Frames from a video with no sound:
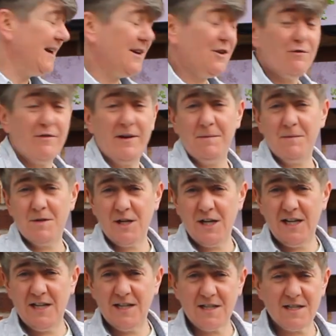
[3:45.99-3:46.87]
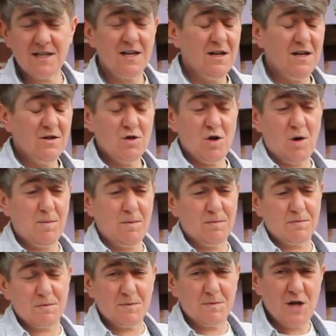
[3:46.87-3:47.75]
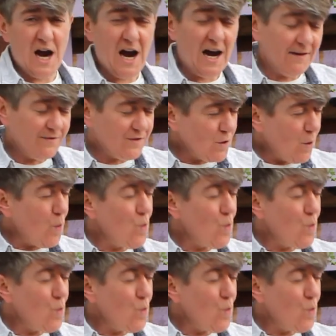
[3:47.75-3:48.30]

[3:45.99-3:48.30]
Cream cheese, chop up some chives,